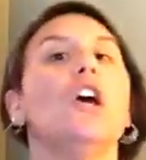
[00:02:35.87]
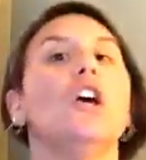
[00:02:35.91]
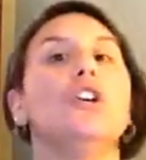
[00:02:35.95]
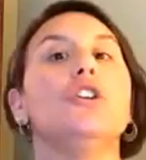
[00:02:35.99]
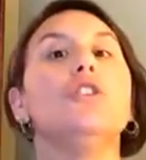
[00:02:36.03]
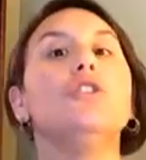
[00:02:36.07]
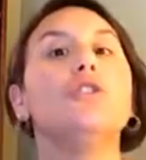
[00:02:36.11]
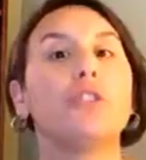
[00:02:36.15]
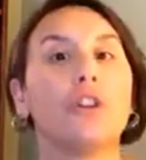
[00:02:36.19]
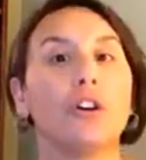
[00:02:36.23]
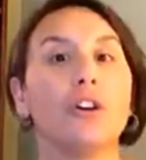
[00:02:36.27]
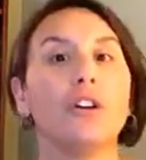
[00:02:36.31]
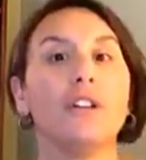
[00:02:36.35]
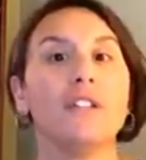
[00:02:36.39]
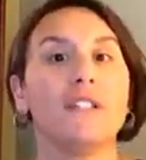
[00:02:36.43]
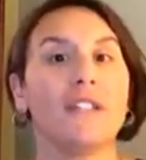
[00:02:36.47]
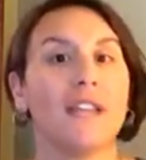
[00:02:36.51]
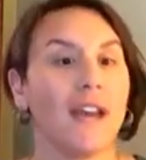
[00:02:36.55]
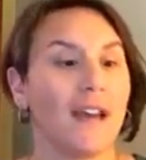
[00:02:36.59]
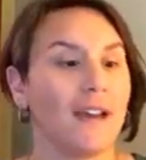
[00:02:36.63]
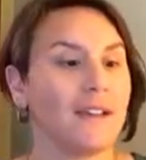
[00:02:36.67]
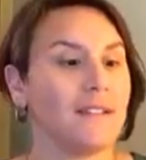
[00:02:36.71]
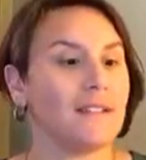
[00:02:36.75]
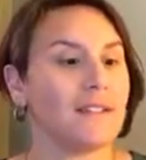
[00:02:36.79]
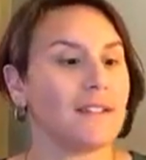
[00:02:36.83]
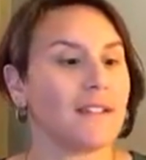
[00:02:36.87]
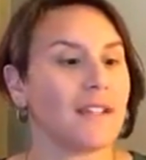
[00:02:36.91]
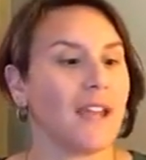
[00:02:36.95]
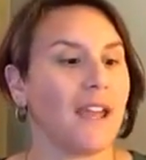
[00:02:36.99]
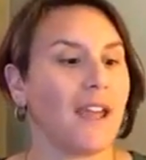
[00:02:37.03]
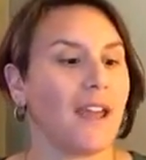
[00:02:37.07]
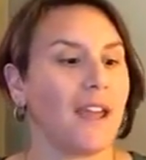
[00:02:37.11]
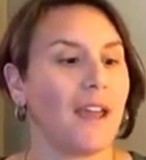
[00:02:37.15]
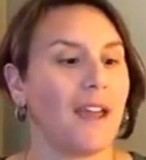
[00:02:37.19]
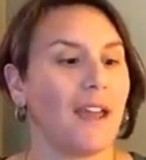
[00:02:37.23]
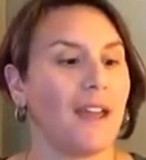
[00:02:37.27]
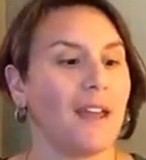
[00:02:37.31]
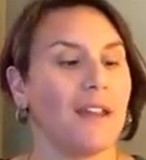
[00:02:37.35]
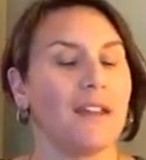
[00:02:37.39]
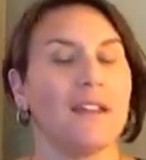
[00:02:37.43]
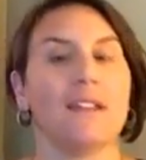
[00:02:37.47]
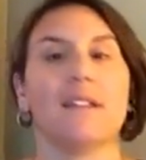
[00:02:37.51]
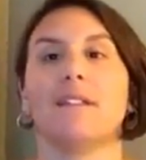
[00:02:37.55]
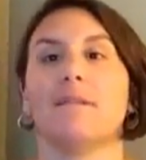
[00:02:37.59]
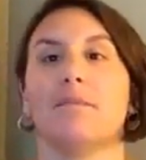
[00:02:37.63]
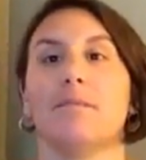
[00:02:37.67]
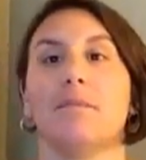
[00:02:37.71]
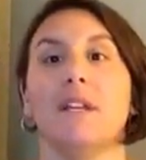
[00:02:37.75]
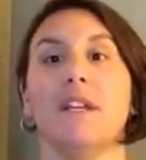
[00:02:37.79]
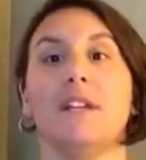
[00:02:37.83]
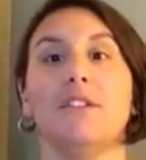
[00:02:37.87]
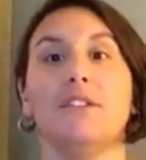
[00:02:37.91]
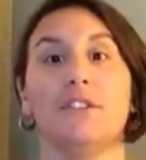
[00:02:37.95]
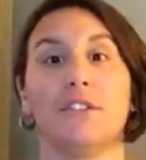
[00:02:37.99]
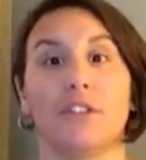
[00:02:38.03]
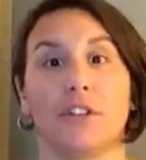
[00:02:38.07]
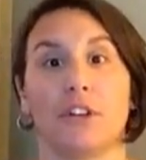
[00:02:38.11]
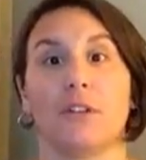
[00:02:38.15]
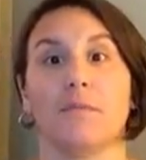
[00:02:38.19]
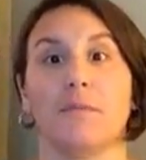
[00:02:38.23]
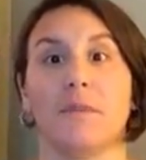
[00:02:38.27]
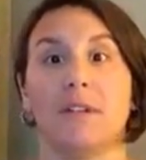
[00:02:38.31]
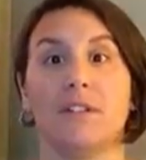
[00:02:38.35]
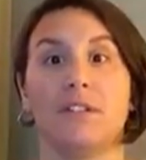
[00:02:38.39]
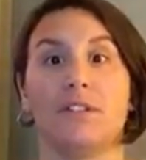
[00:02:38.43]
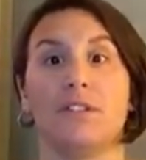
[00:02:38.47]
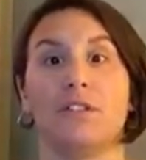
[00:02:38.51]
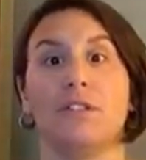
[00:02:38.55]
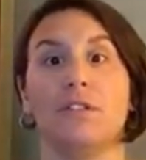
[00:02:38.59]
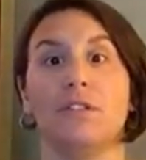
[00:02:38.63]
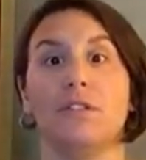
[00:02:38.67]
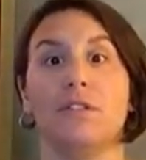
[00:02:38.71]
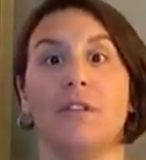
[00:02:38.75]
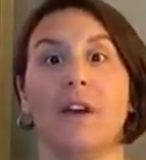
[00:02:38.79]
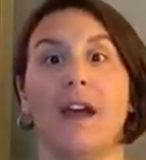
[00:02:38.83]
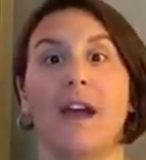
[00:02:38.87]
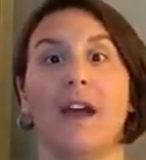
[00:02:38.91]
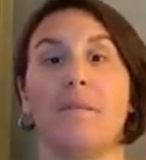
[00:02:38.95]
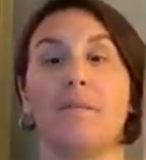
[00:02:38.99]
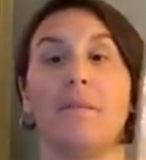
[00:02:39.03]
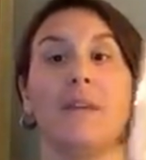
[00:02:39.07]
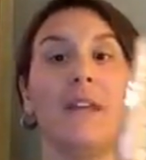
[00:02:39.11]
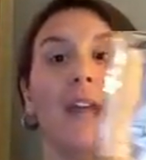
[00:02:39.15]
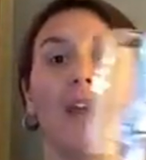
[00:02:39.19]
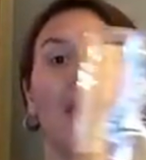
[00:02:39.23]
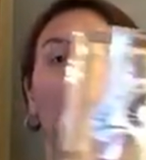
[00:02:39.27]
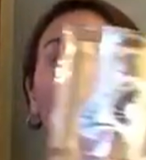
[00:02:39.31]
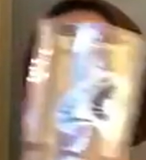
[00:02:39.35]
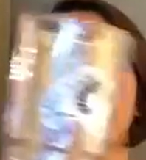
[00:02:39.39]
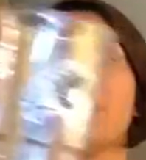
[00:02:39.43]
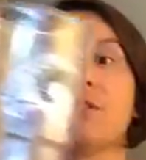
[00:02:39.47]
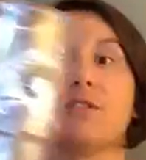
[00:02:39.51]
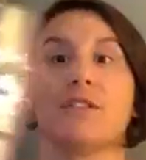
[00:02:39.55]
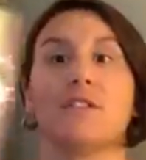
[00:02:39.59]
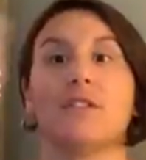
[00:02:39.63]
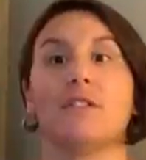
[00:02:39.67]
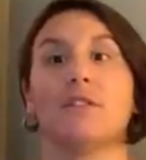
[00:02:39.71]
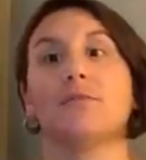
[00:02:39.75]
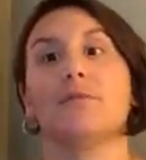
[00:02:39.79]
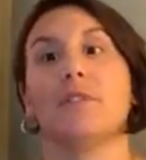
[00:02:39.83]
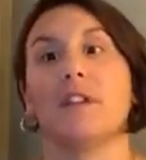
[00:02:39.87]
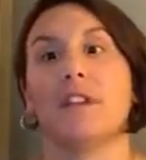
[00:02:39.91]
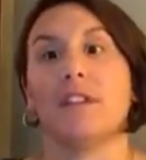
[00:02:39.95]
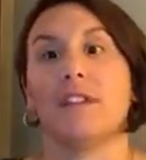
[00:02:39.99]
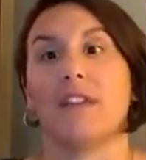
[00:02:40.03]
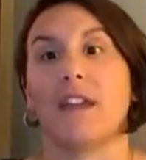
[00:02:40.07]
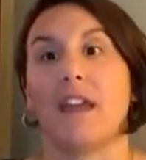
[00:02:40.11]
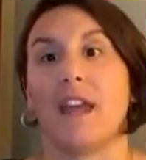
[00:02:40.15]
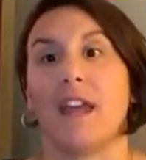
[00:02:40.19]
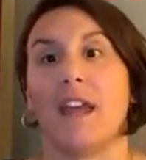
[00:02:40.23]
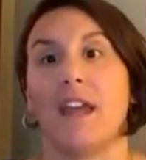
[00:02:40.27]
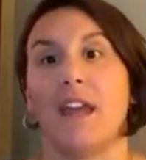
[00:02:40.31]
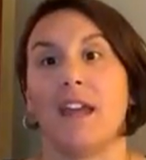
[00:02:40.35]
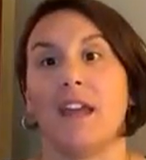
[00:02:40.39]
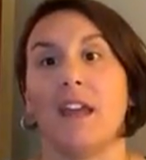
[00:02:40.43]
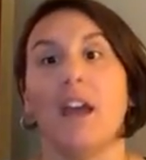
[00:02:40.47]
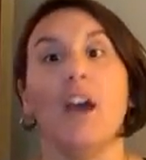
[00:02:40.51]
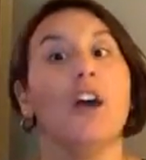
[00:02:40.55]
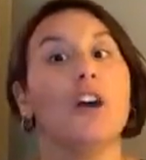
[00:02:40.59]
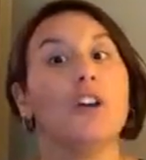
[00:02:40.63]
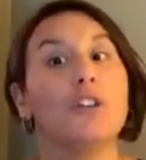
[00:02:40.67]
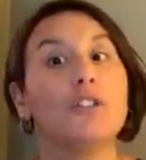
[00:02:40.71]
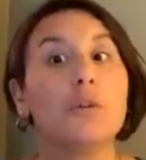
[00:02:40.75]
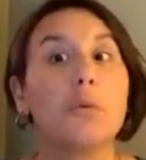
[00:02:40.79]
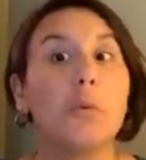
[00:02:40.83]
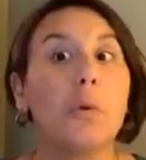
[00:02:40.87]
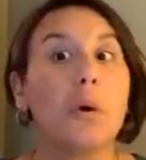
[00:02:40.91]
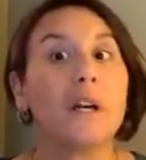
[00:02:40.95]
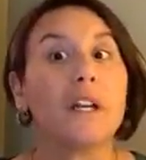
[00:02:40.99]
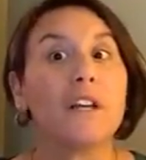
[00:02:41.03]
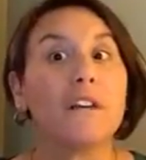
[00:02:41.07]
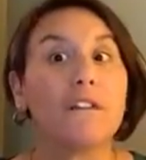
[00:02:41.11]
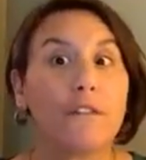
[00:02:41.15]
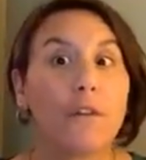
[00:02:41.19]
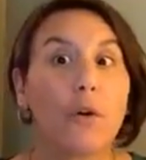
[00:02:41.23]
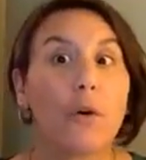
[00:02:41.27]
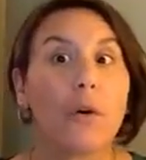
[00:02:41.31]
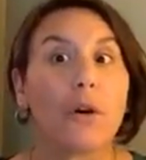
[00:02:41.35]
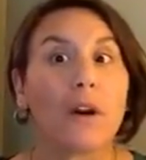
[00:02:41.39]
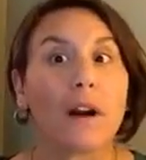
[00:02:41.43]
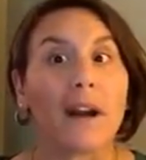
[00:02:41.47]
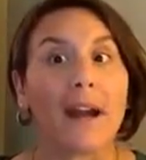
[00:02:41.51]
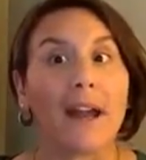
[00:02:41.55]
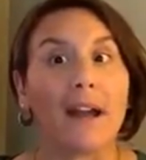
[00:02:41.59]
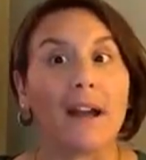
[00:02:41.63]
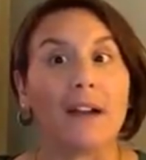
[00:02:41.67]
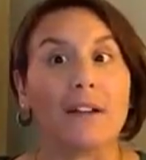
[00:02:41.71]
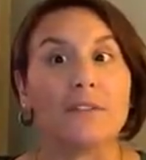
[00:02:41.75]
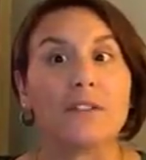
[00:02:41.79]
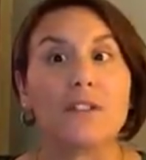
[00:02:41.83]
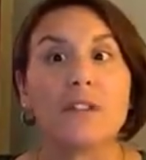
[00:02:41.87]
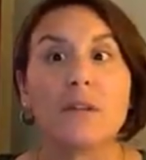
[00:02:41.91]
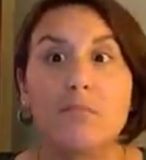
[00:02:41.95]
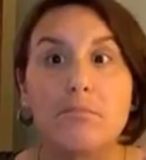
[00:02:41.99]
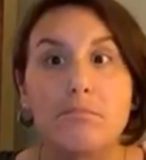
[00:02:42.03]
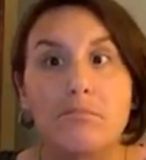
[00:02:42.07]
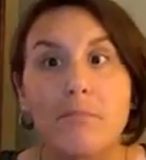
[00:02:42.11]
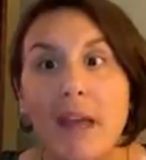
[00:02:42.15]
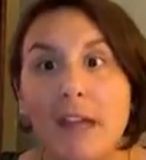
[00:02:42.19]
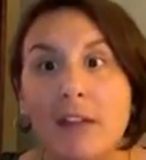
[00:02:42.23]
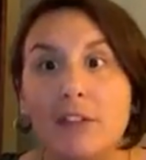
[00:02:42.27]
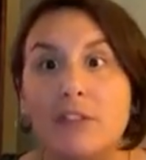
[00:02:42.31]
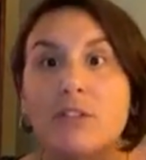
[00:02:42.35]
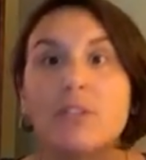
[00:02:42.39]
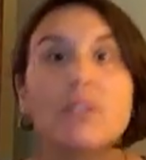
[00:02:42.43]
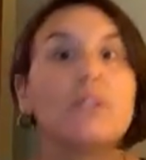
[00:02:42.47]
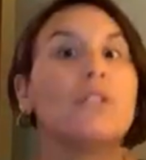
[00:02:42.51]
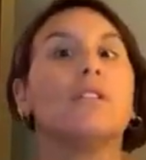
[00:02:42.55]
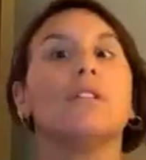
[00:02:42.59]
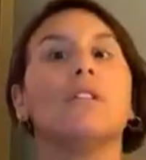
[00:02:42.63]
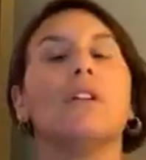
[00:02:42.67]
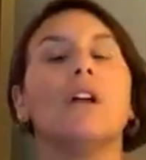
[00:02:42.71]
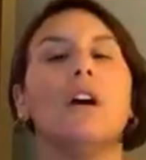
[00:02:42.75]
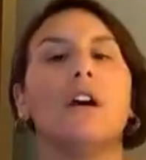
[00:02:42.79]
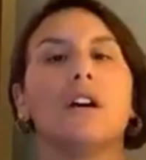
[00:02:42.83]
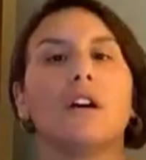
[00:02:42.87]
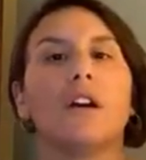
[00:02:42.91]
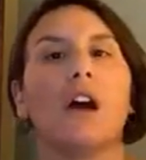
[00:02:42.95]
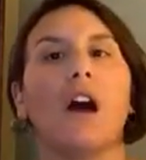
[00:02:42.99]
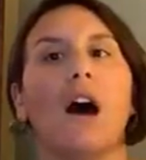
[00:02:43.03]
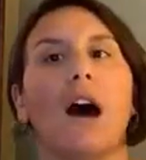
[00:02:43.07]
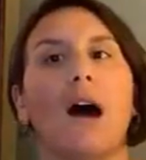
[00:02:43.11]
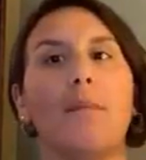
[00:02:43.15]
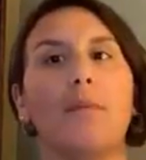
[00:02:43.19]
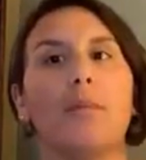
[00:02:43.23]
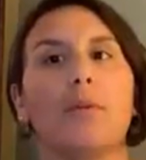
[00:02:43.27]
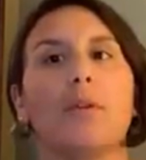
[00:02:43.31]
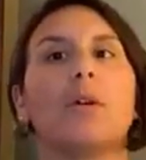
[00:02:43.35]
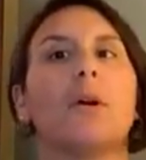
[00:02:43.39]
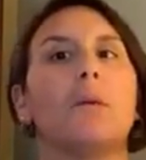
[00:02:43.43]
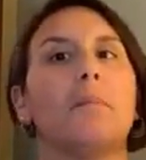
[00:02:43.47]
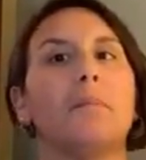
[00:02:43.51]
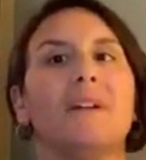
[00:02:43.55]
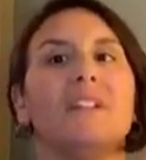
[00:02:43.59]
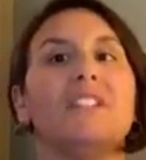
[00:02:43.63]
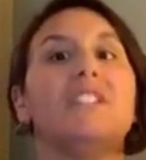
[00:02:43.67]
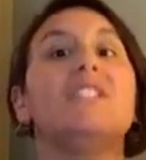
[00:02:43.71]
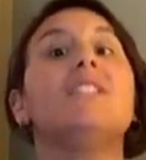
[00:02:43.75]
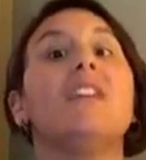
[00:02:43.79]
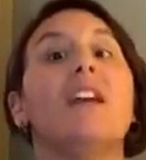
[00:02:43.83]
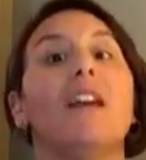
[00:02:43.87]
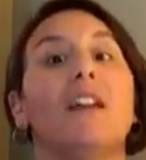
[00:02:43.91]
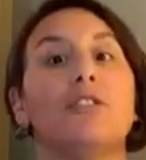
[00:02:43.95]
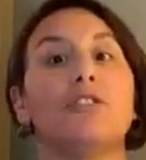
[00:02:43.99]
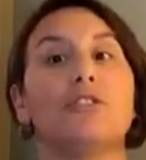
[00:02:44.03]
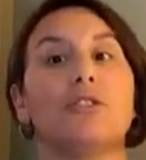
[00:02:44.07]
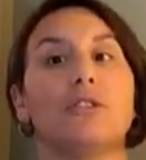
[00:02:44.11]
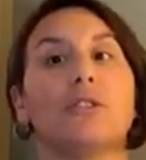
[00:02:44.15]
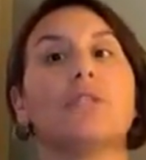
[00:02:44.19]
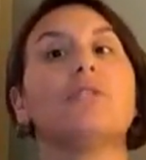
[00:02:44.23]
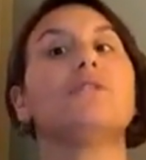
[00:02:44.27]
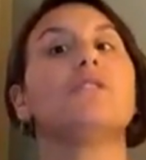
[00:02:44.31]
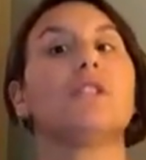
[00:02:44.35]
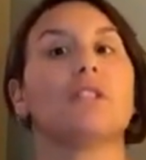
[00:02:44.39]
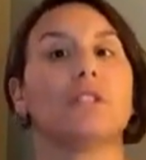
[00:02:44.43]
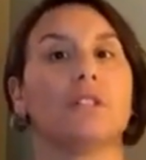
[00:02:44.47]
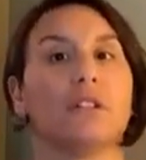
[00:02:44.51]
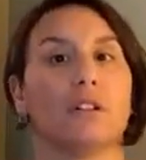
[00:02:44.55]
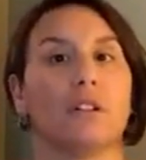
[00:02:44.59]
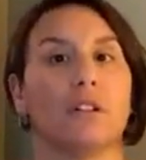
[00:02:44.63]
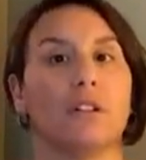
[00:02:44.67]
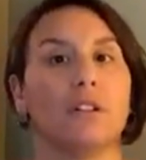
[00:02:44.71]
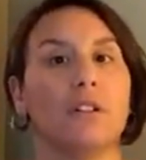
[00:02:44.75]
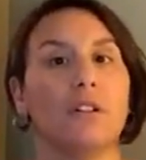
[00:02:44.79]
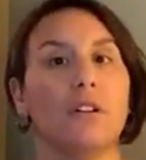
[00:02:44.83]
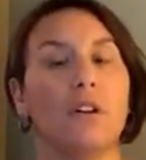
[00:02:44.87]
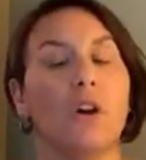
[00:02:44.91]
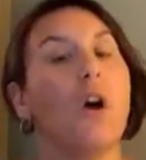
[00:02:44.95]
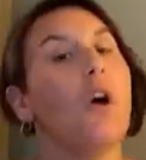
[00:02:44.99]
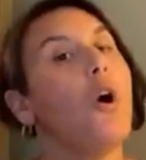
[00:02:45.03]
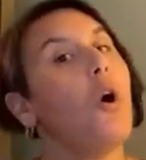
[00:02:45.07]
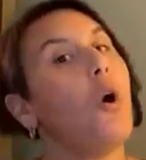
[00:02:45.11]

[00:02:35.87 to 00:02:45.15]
You could test and be determined to be a person with a 24-ounce mental cup or potential to learn,